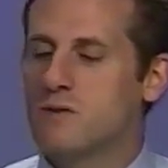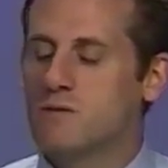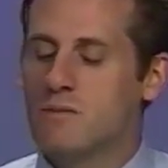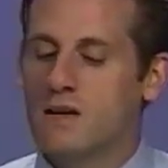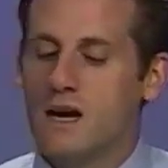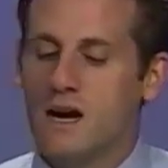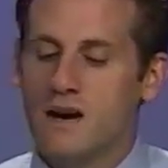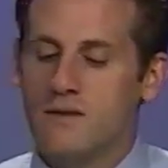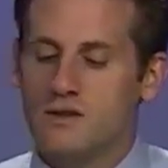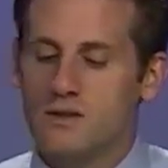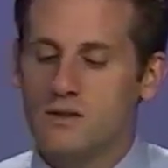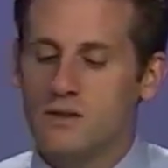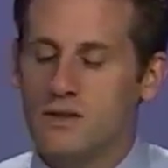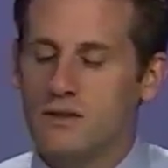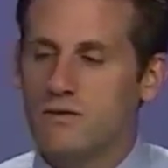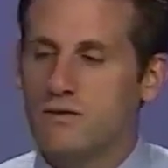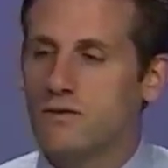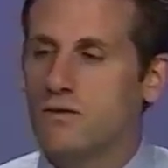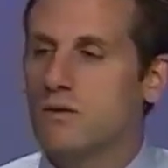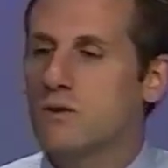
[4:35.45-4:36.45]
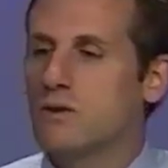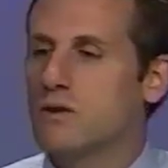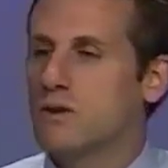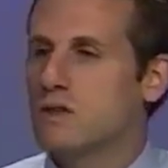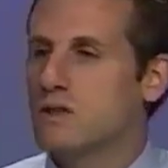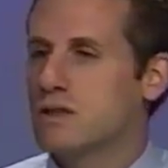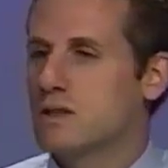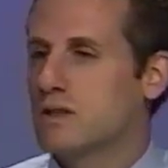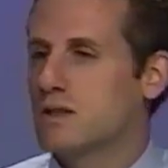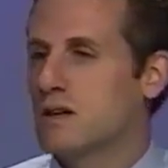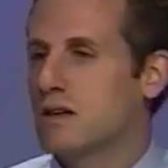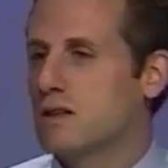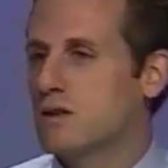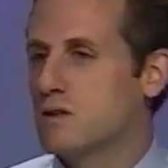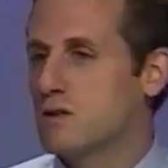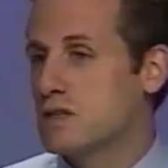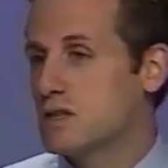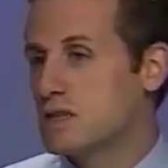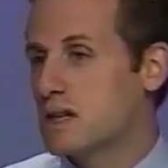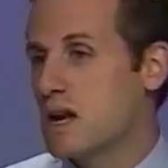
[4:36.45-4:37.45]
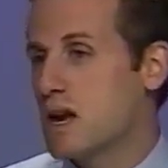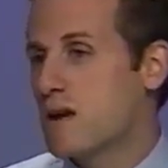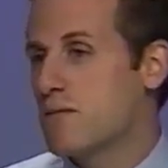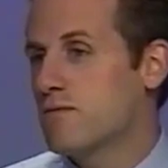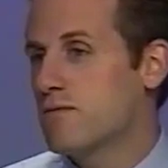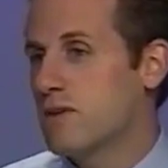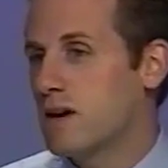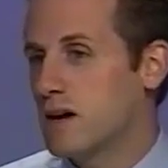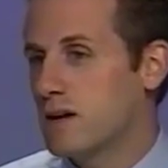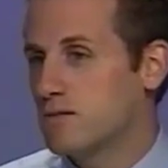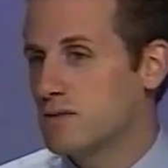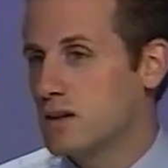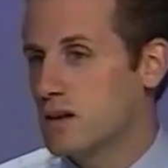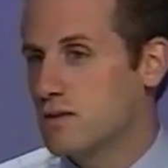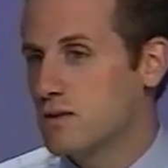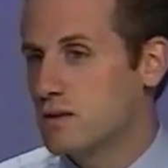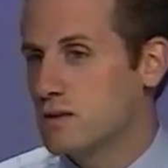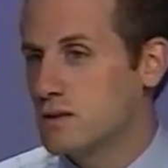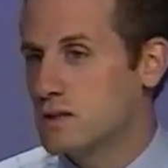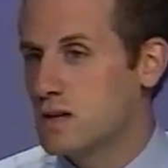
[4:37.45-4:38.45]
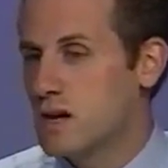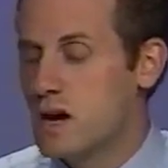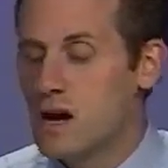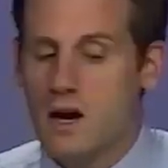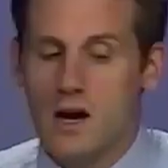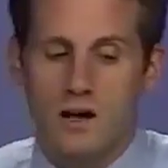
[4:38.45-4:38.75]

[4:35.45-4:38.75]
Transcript: it would be absolutely foolish to take those same 5 levels